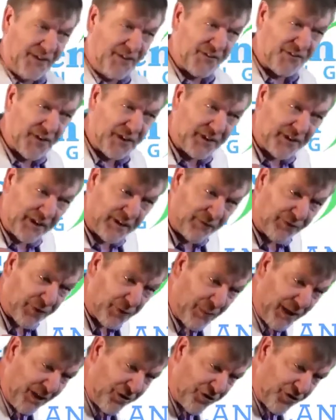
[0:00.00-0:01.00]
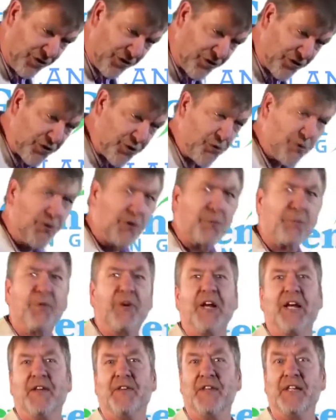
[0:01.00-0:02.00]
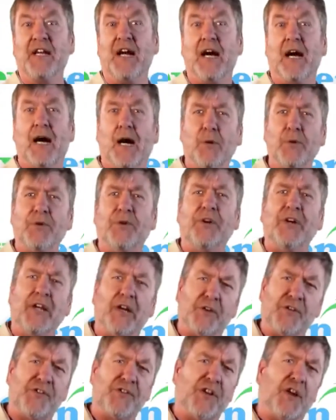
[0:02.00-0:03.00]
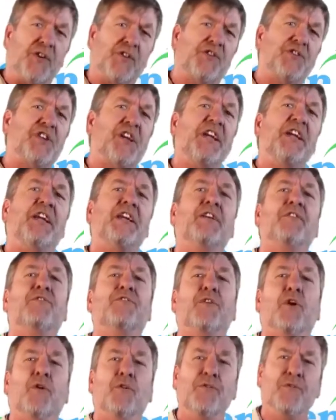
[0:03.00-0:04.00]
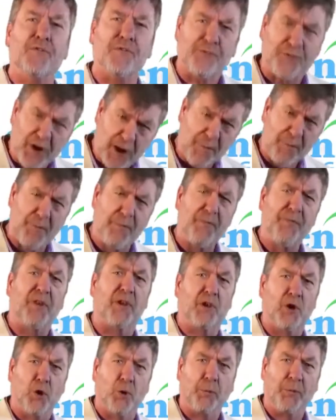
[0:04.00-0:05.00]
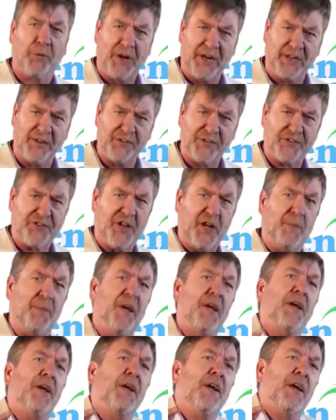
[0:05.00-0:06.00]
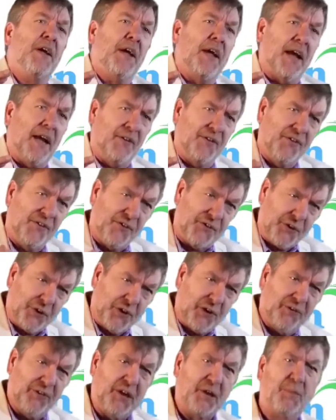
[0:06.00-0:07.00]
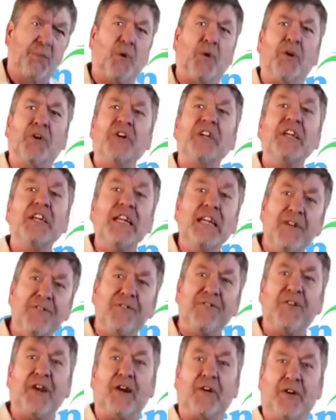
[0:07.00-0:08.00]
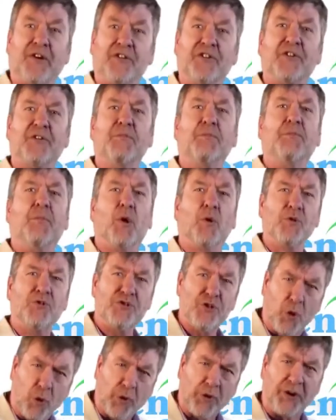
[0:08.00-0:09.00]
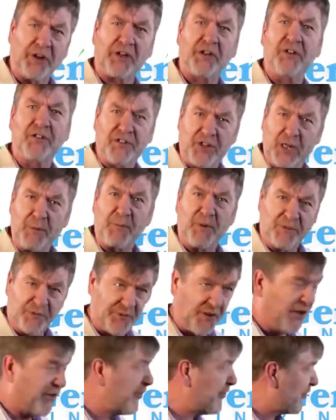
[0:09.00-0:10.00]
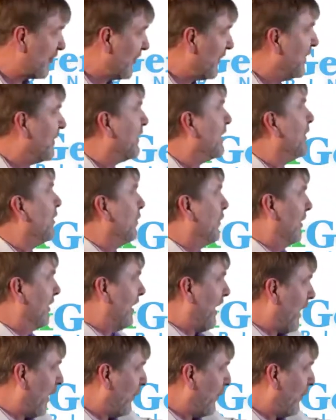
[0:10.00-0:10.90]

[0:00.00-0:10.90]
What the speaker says: They send information to the brain. The outer hair cells take info from the low brain stem and serve in a more efferent, motoric type of function. Well,